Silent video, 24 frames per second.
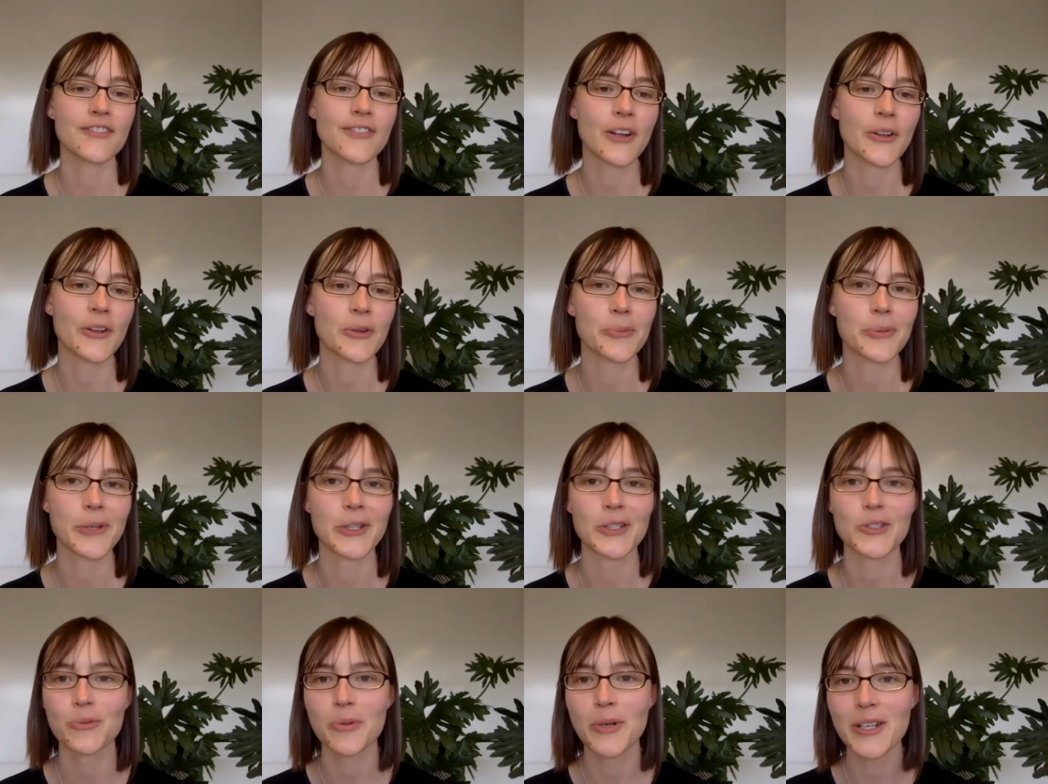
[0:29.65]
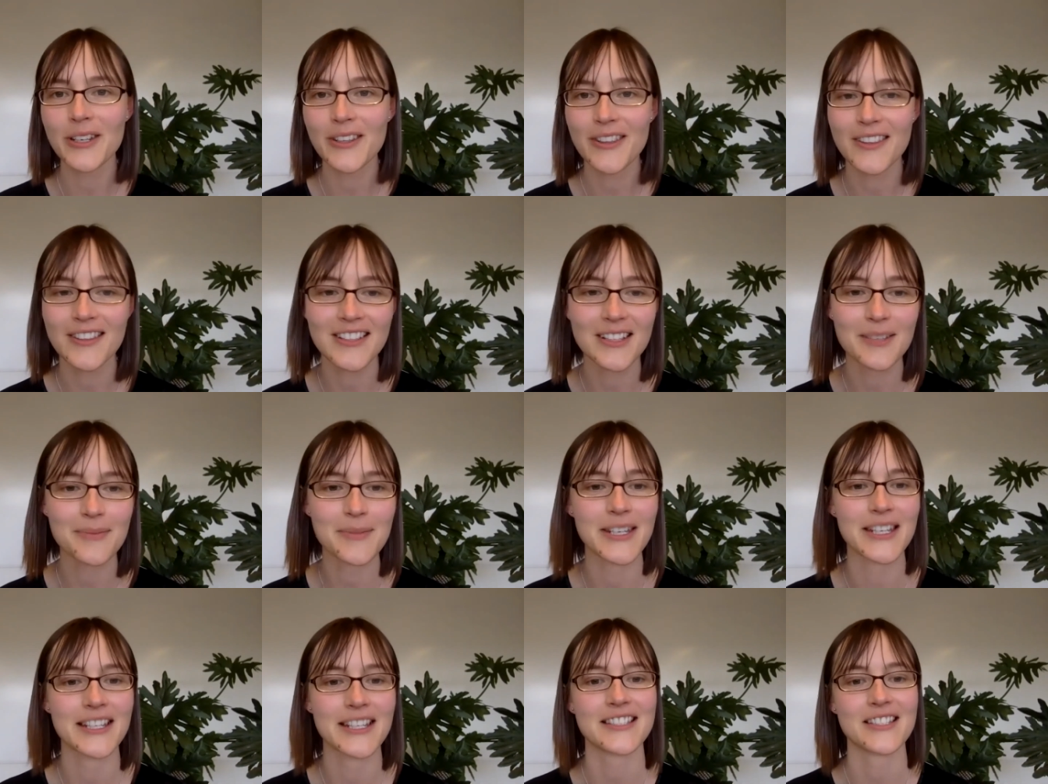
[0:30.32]
followed by 20 to 30
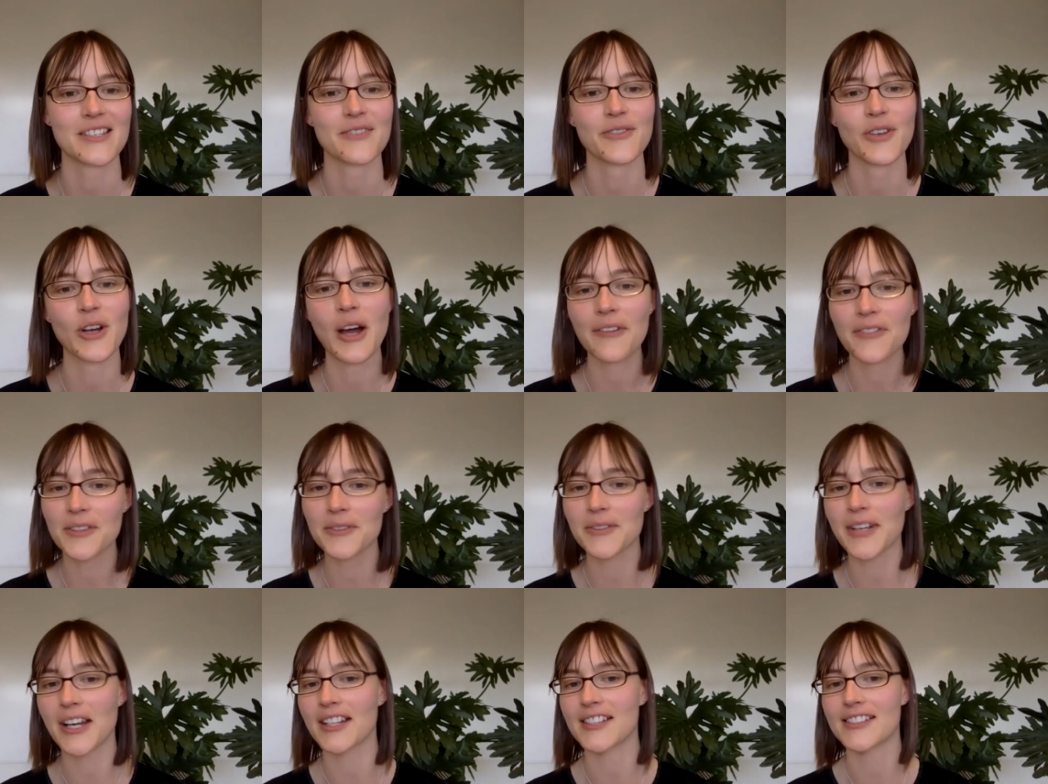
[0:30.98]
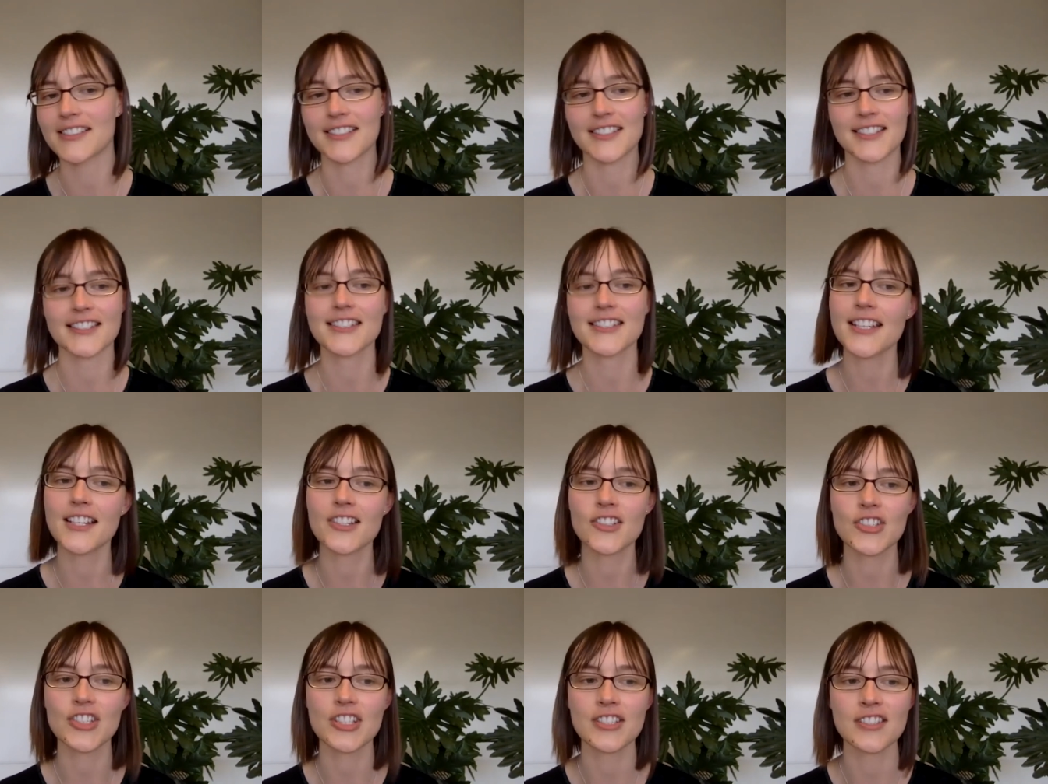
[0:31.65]
minutes of off the record
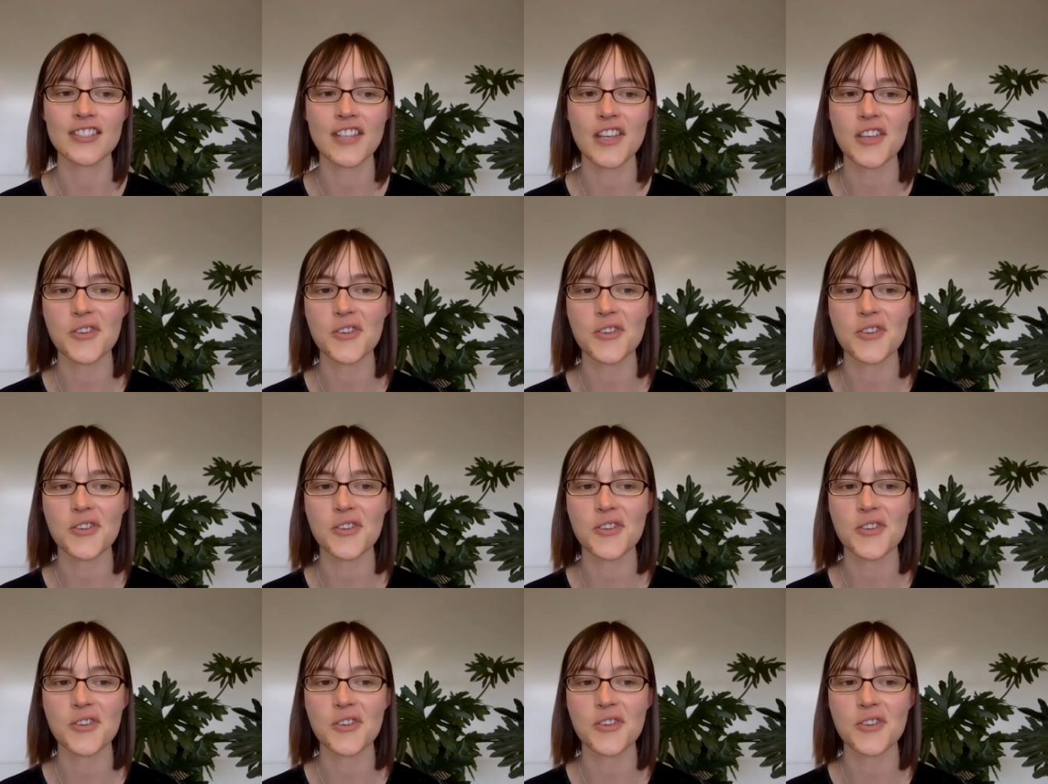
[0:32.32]
discussion that you